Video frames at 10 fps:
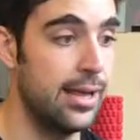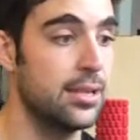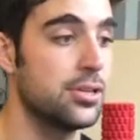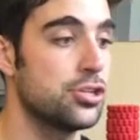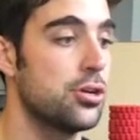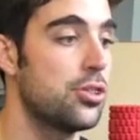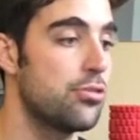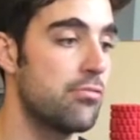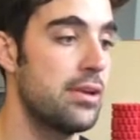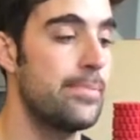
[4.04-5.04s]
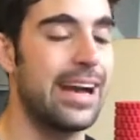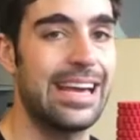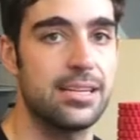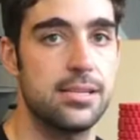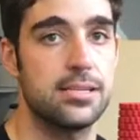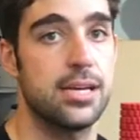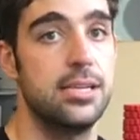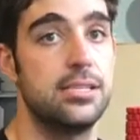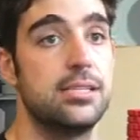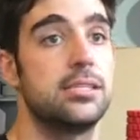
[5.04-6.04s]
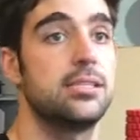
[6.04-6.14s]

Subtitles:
going to show you 3 back exercises